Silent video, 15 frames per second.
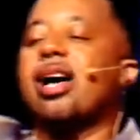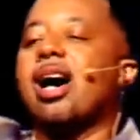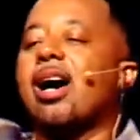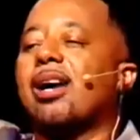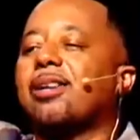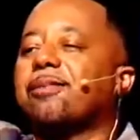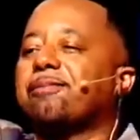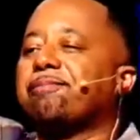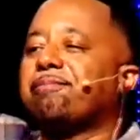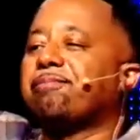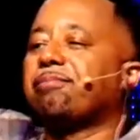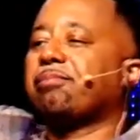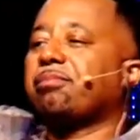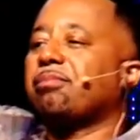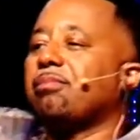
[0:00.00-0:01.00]
God.
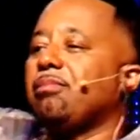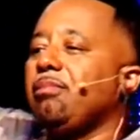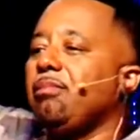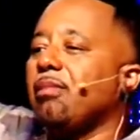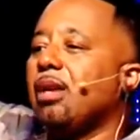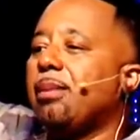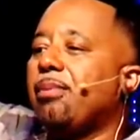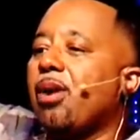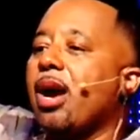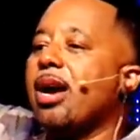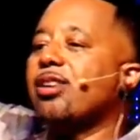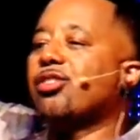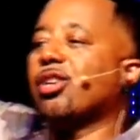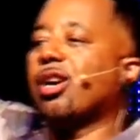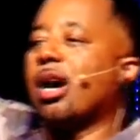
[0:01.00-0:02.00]

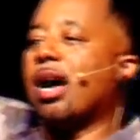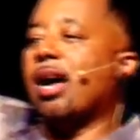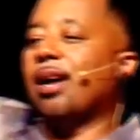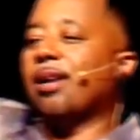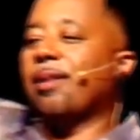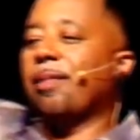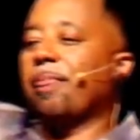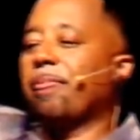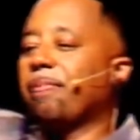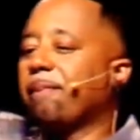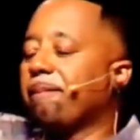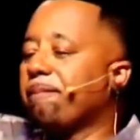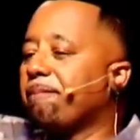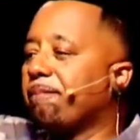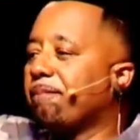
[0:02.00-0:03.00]
Praise you, God.
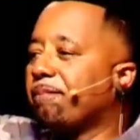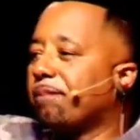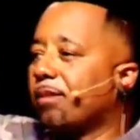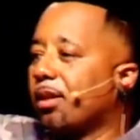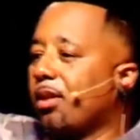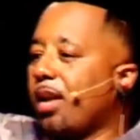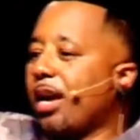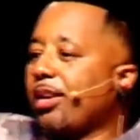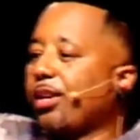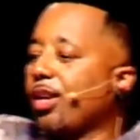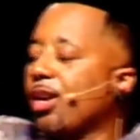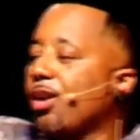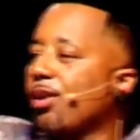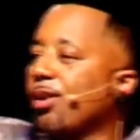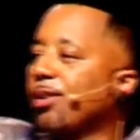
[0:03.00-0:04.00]
Thank you,
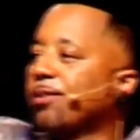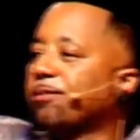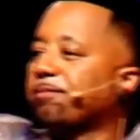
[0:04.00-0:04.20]
Lord.